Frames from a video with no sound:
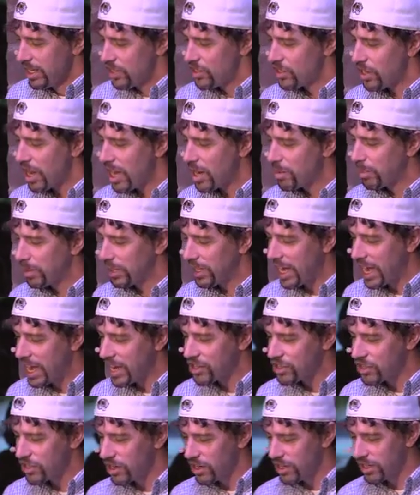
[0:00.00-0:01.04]
John
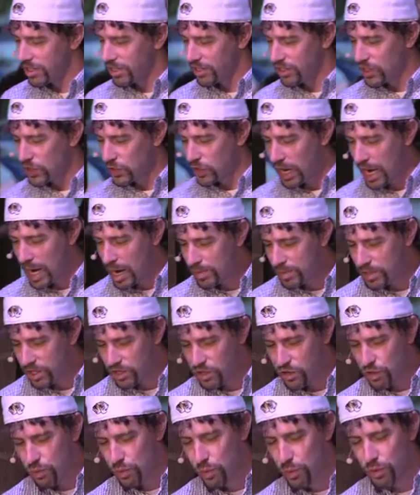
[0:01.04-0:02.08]
Blanchard describes a
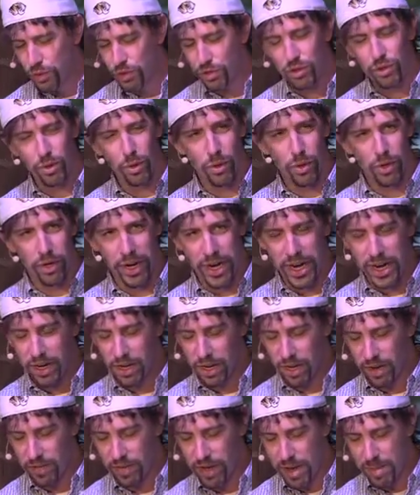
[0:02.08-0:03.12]
true story
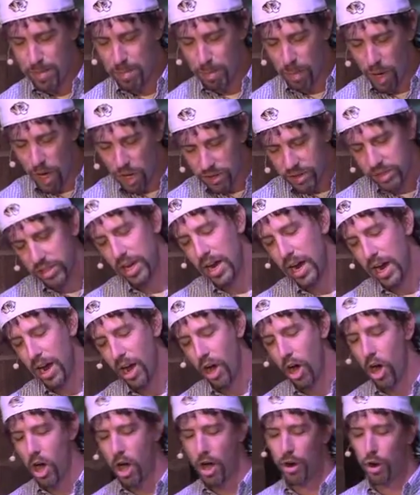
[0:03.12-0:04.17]
of a
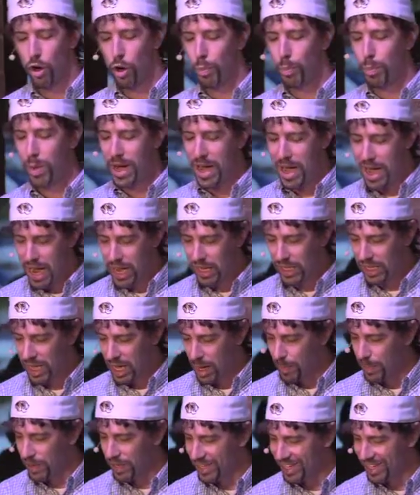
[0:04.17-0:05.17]
multi-auto pileup